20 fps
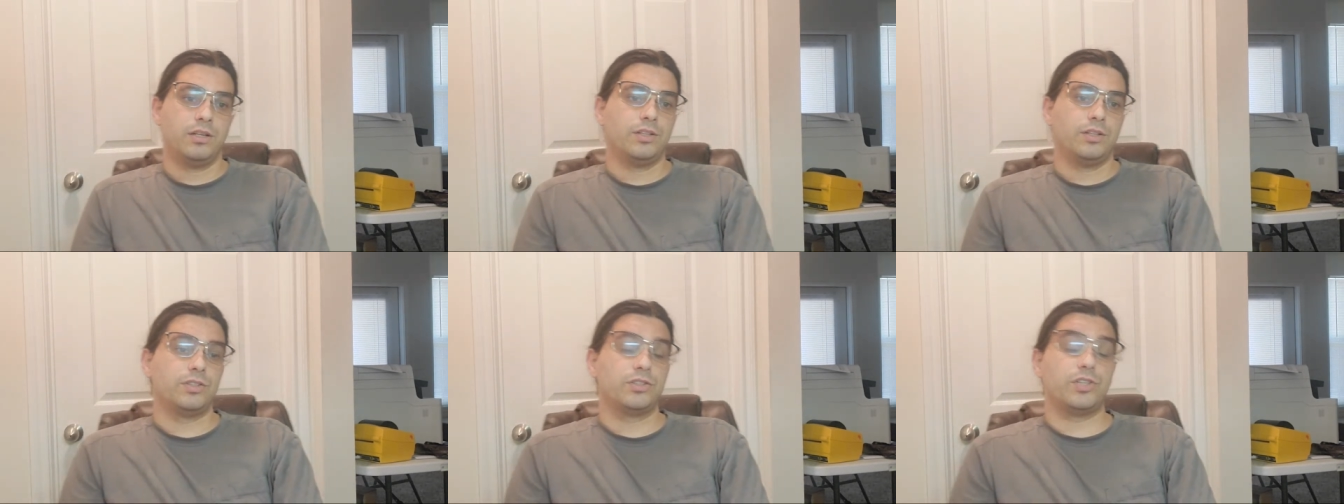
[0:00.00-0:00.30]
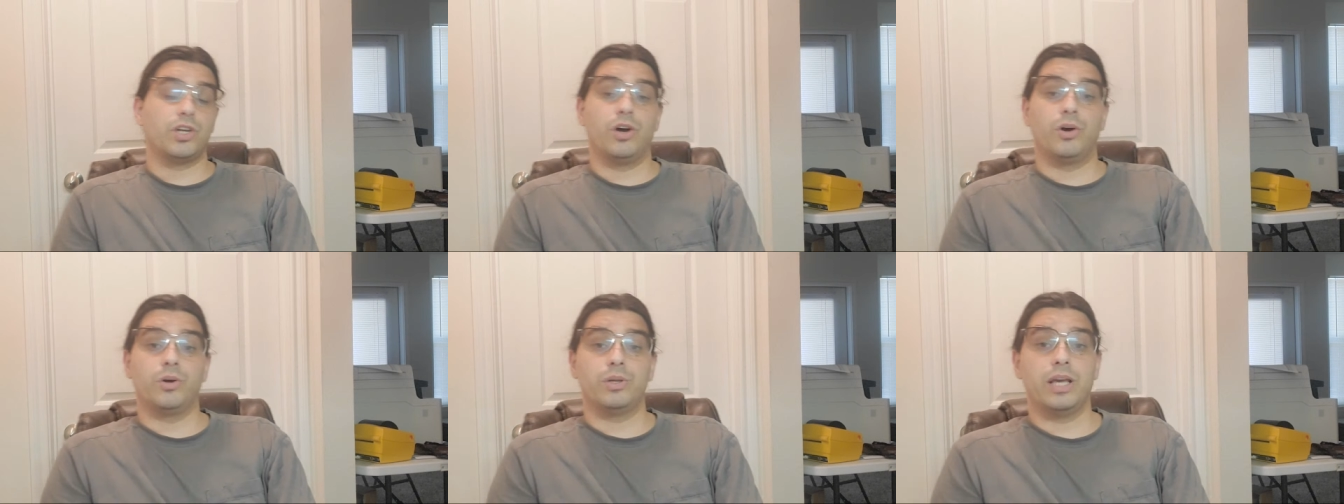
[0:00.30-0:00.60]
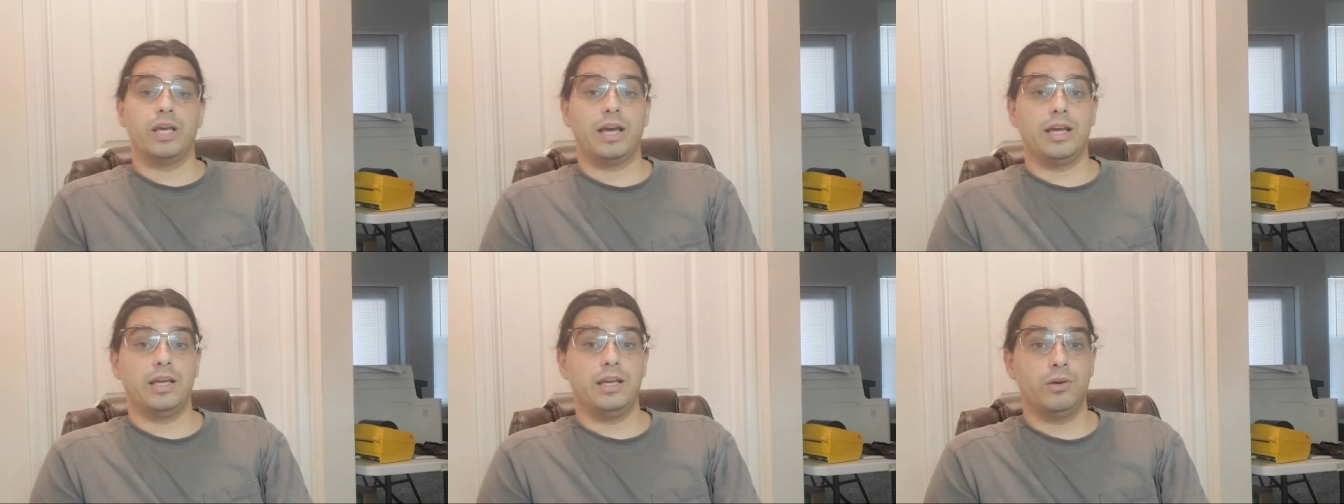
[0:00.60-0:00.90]
So
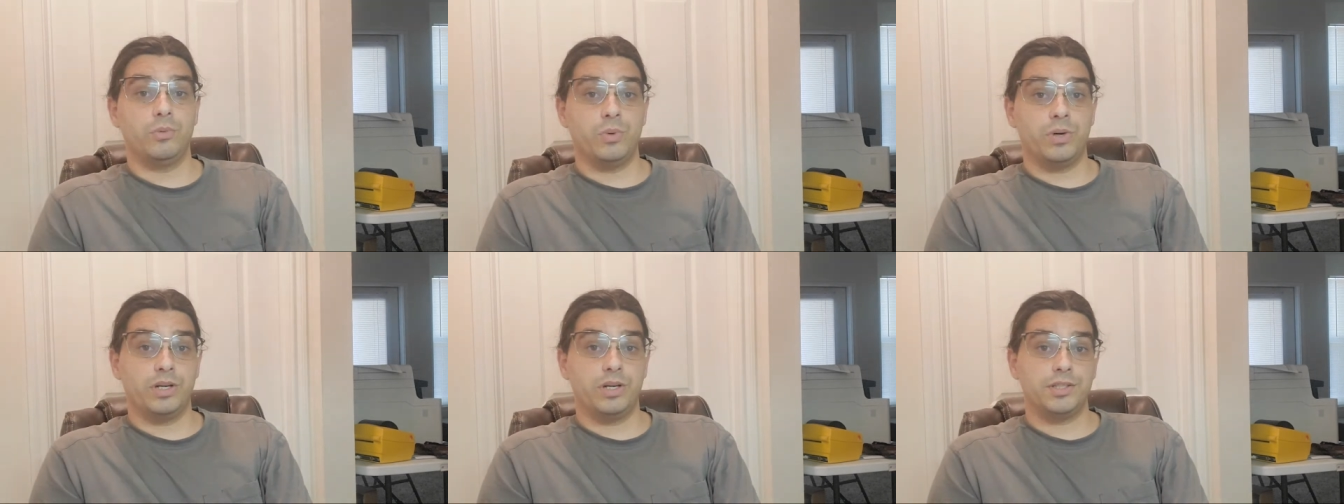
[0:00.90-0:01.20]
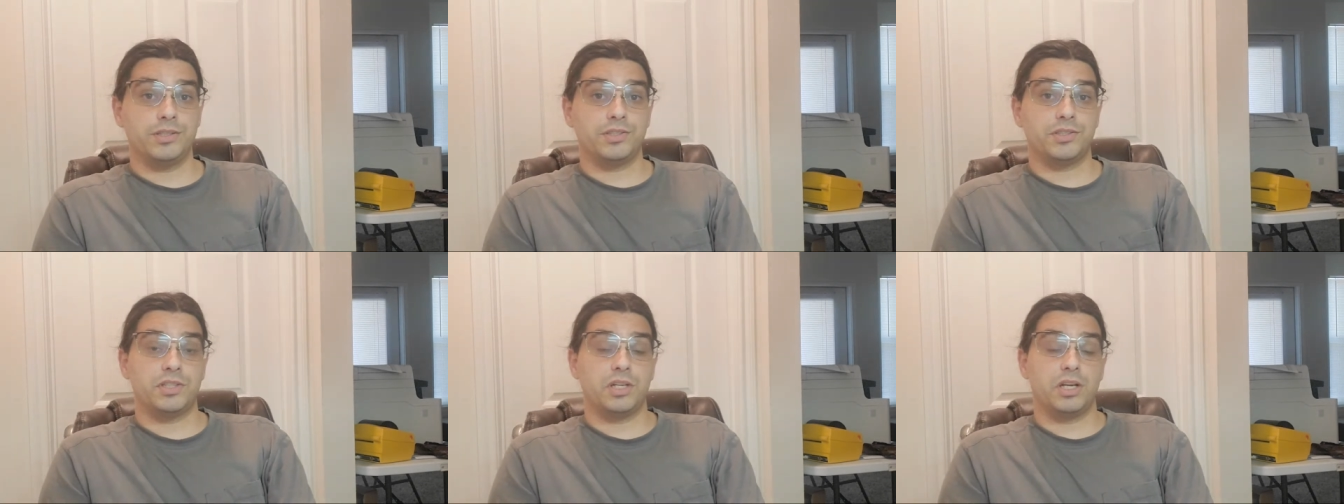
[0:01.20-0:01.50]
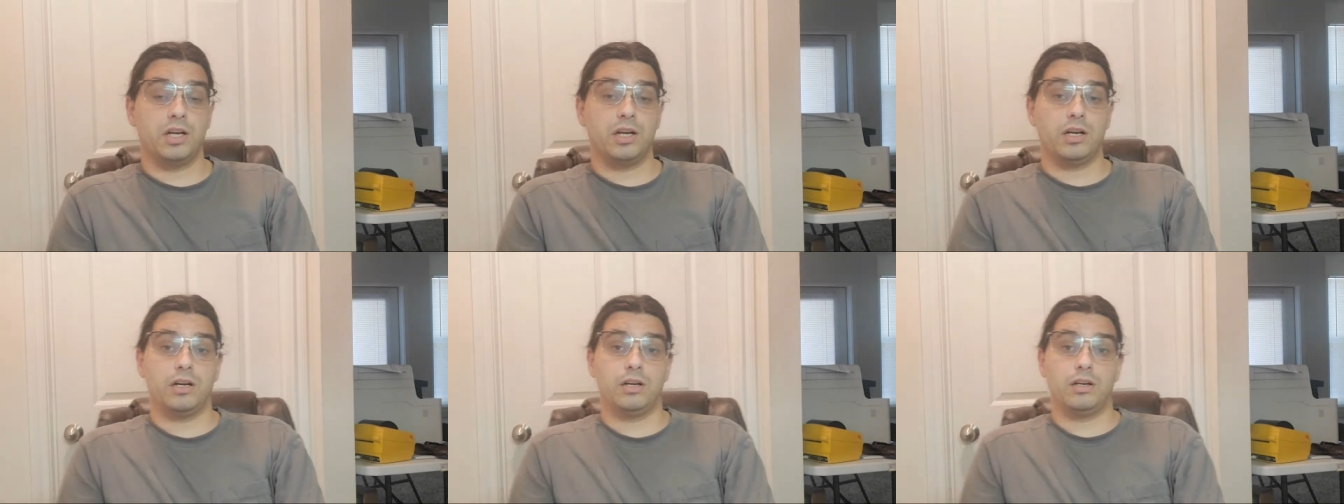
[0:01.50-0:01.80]
yeah, it was
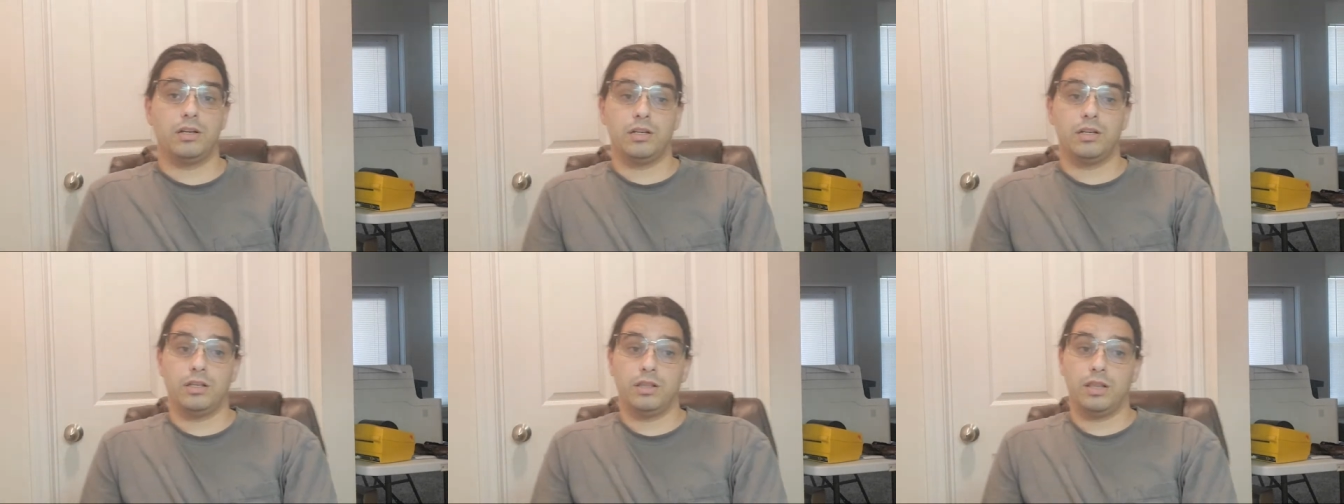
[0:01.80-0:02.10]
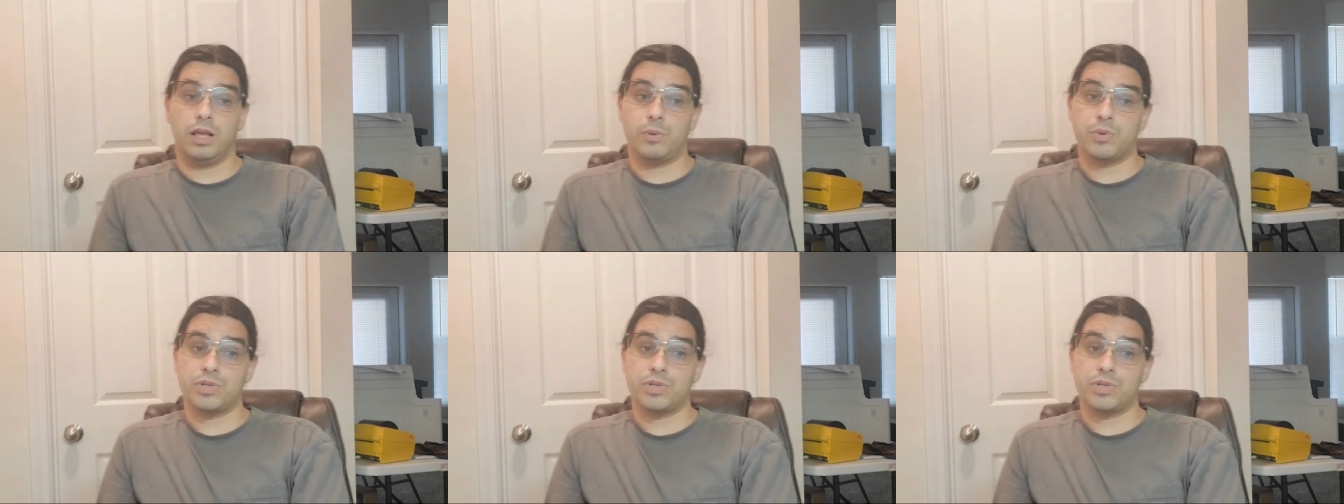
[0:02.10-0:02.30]
that